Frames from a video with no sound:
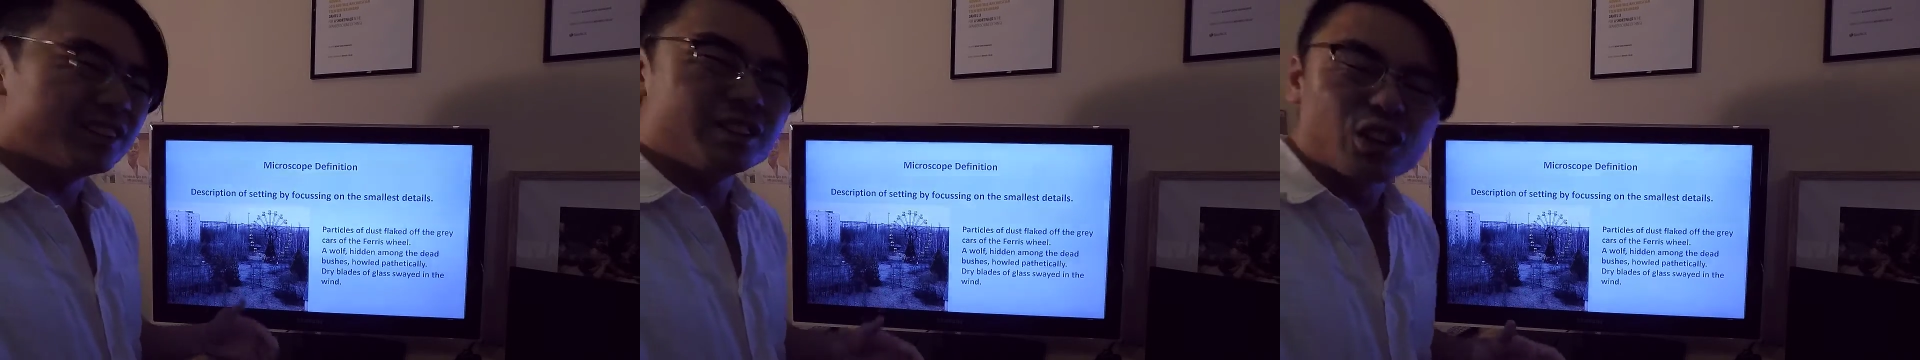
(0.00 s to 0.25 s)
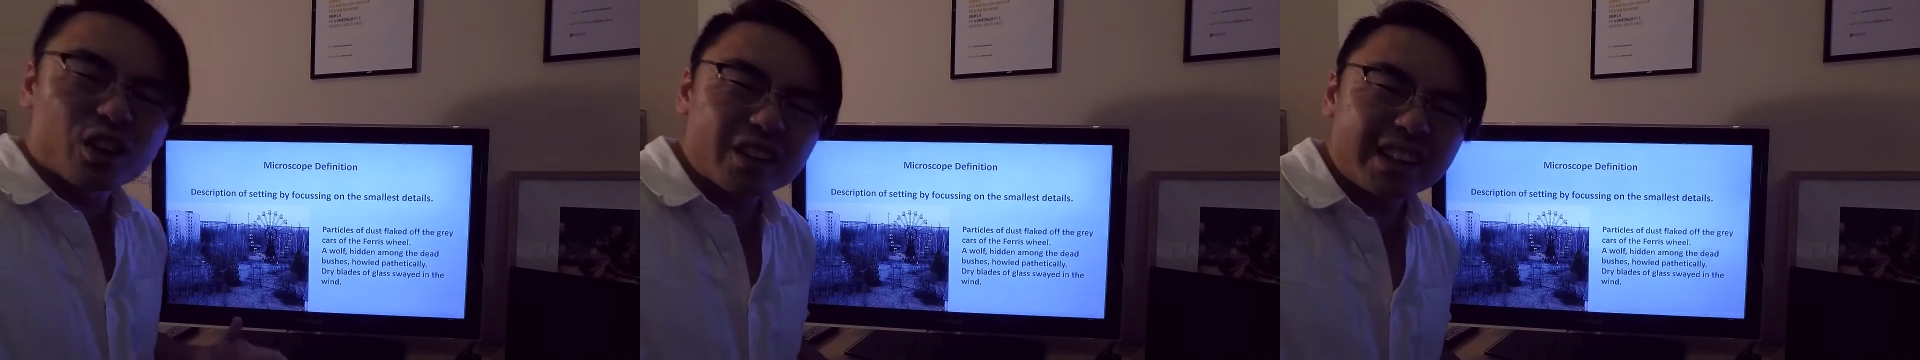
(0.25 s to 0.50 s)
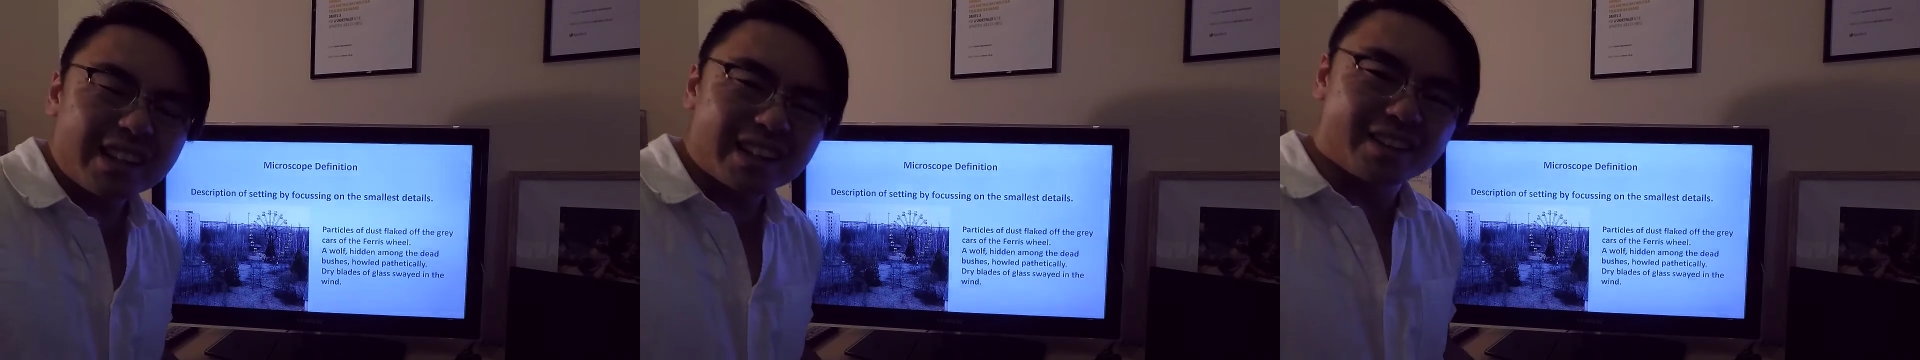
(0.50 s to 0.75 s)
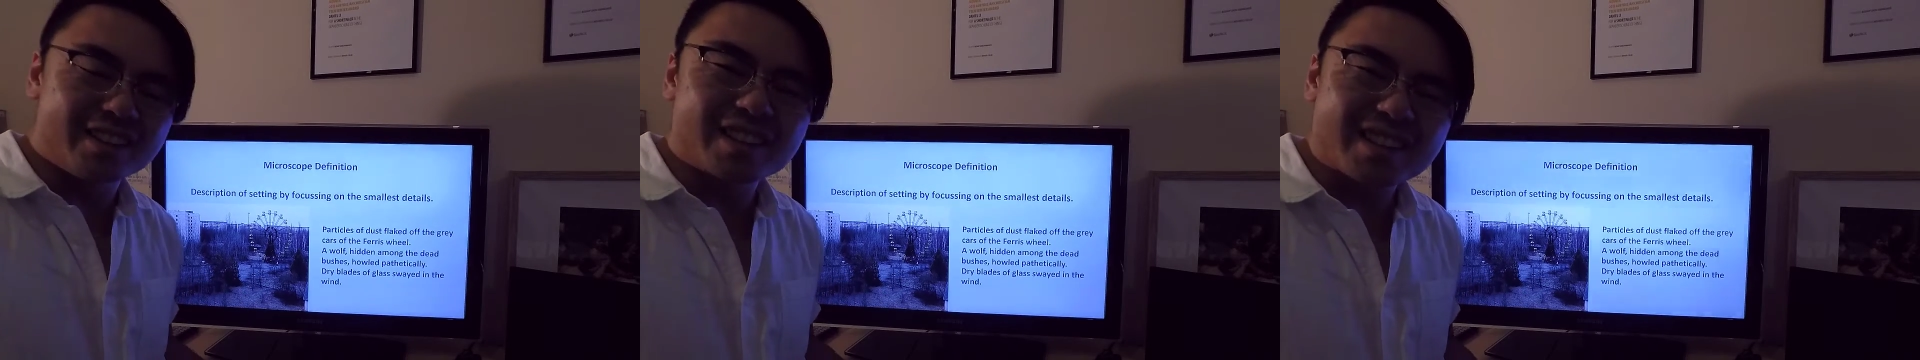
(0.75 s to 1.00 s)
dirty
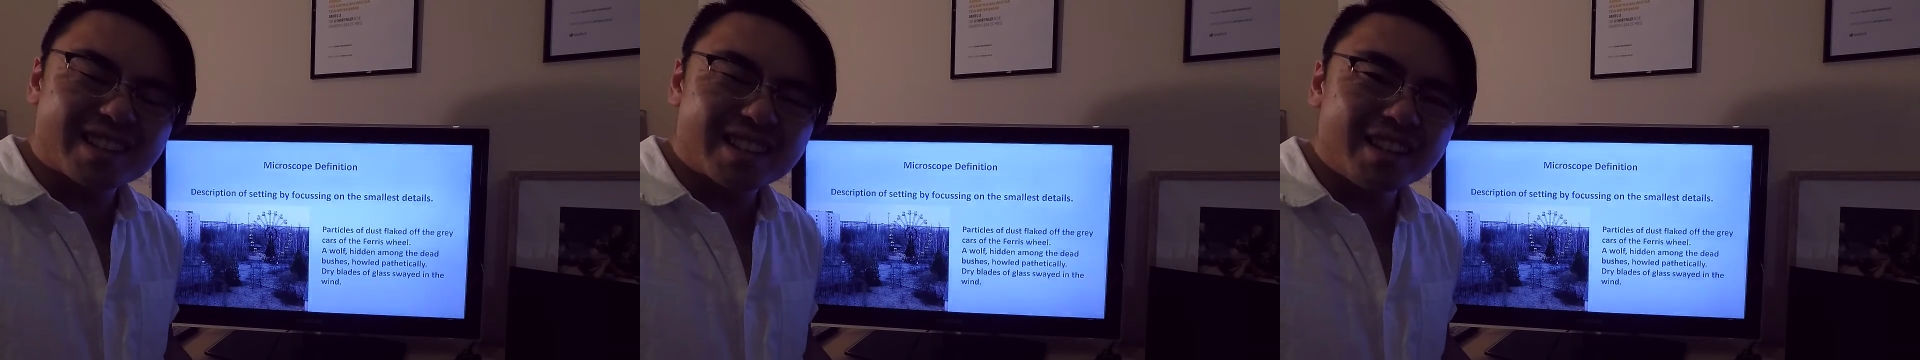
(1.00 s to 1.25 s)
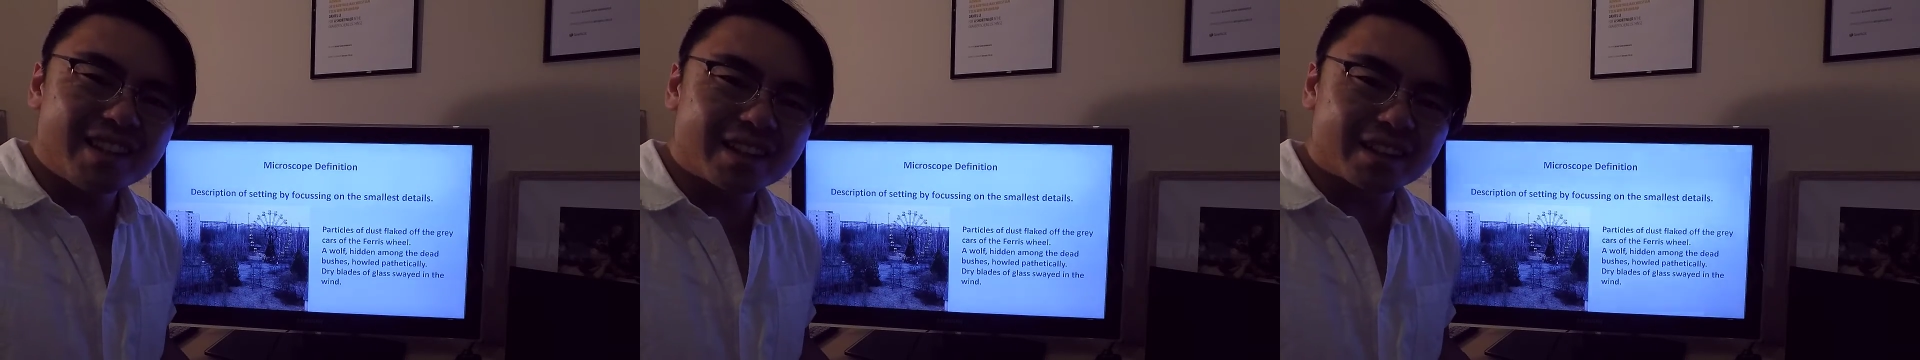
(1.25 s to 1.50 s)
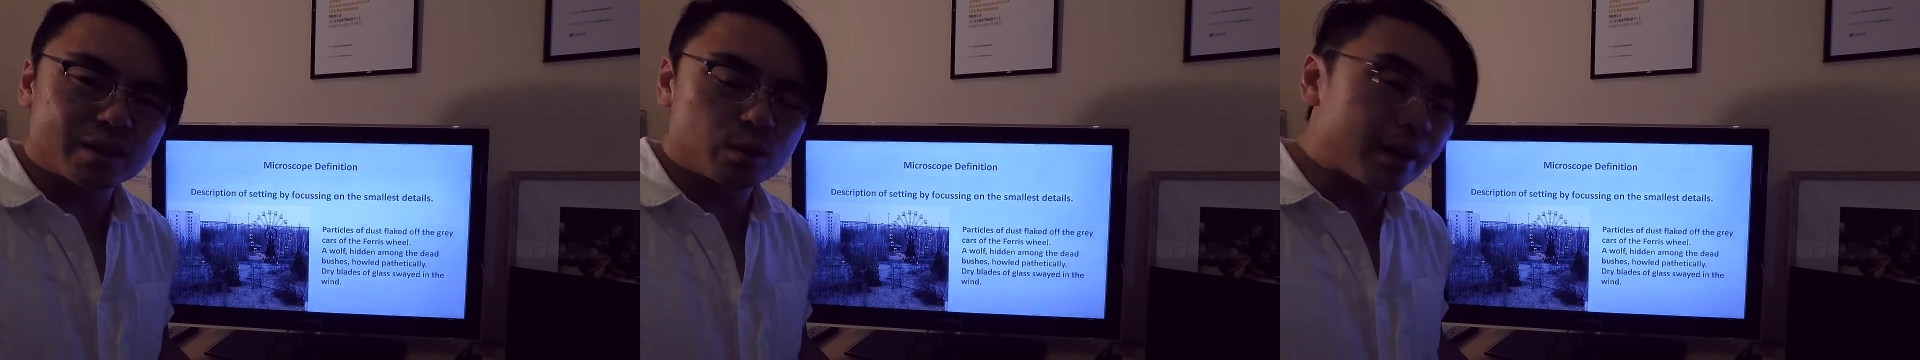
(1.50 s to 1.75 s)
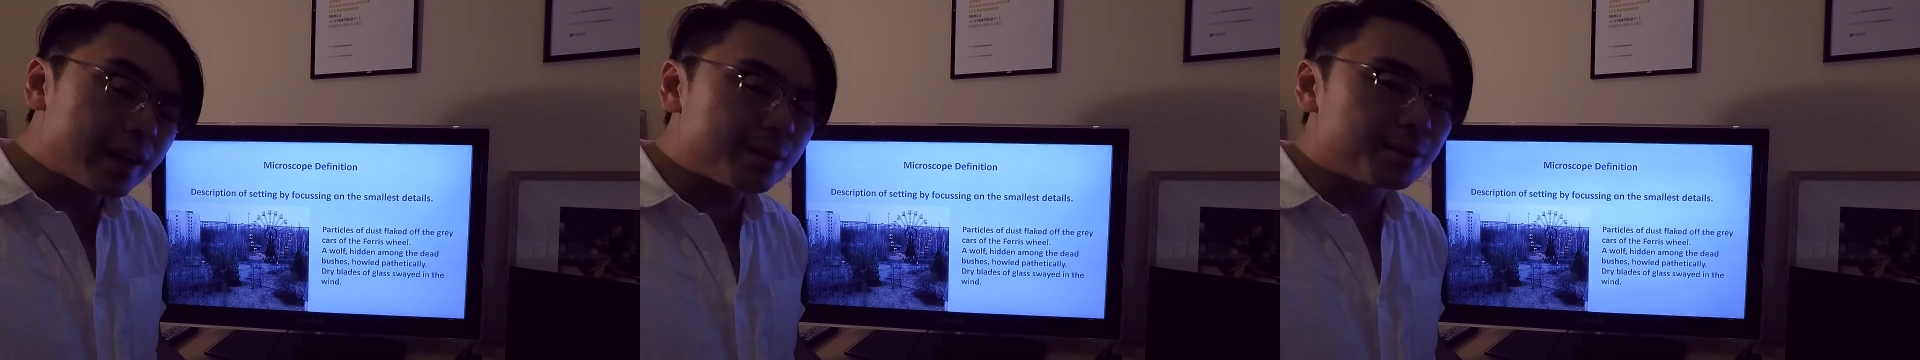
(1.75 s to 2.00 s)
and dusty and
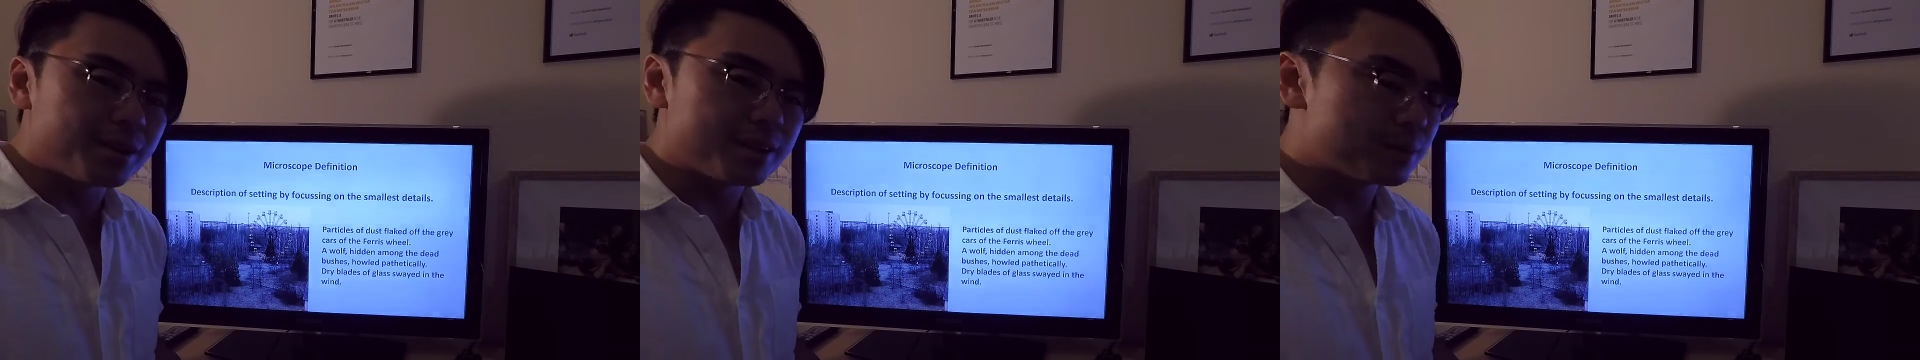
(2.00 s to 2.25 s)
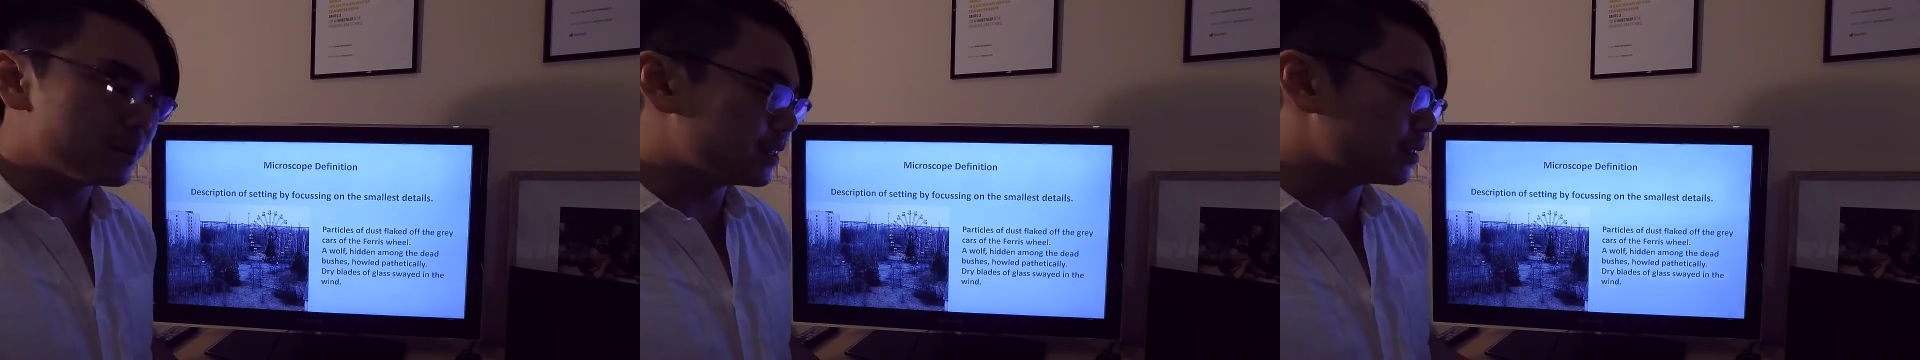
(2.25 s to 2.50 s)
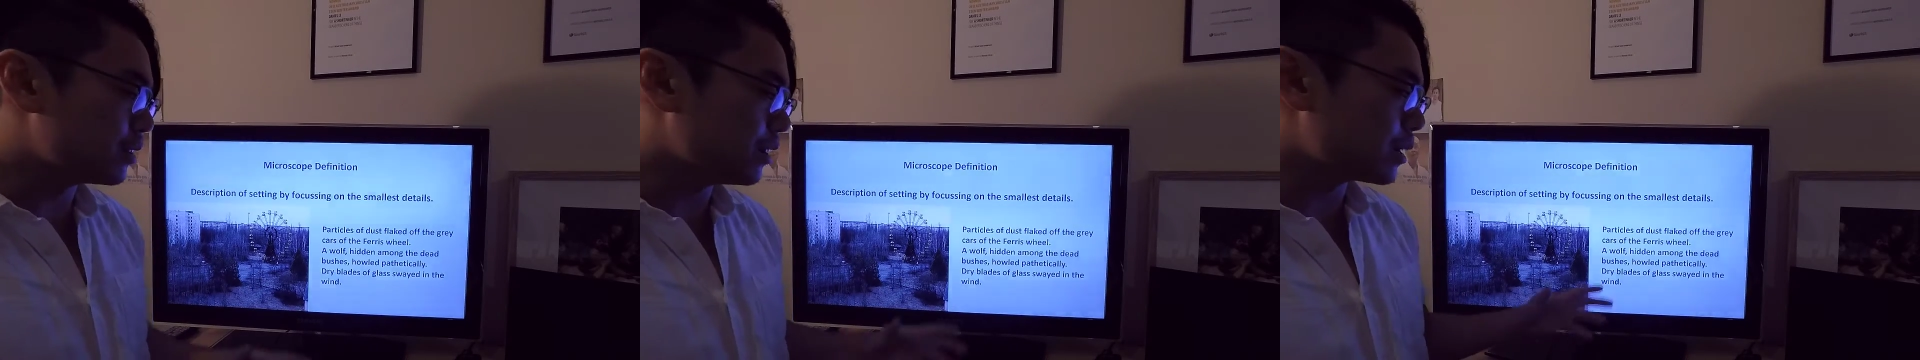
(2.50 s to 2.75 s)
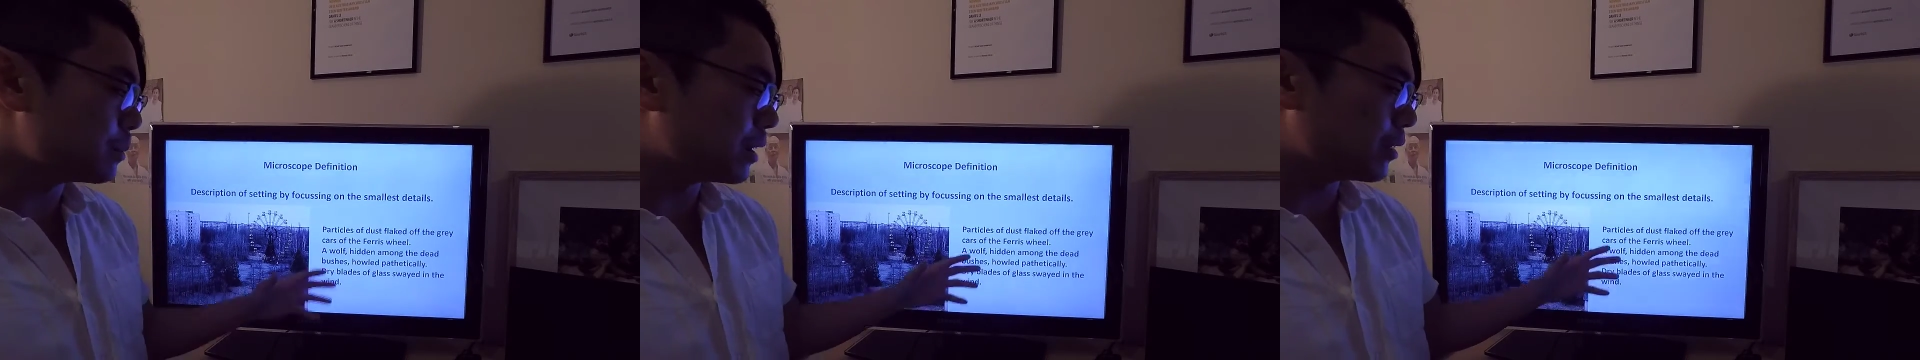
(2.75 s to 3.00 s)
gray it was, we can
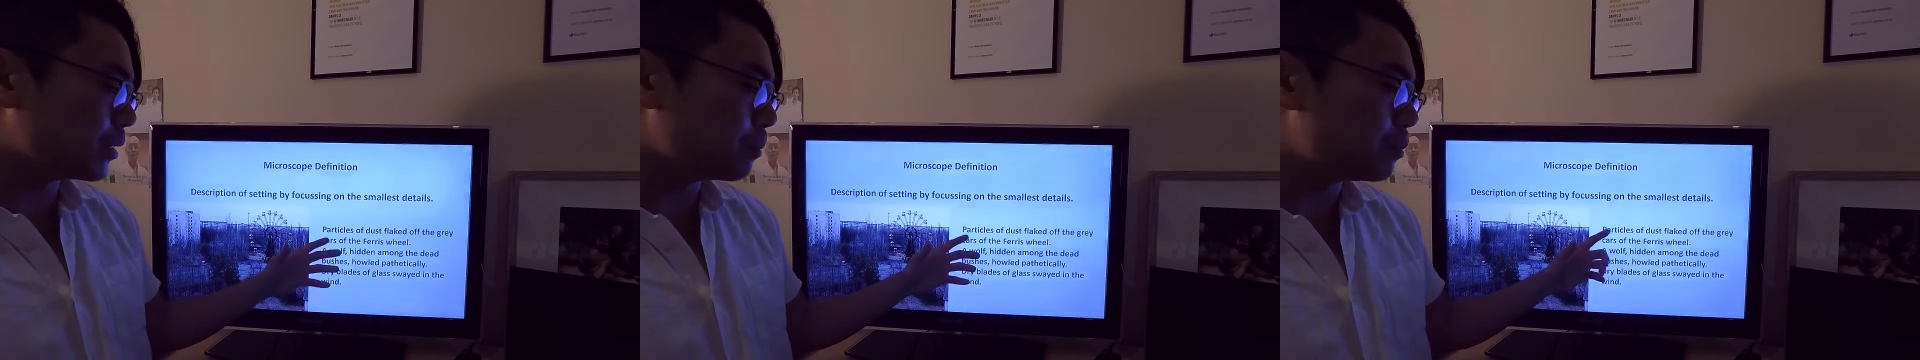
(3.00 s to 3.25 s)
talk about the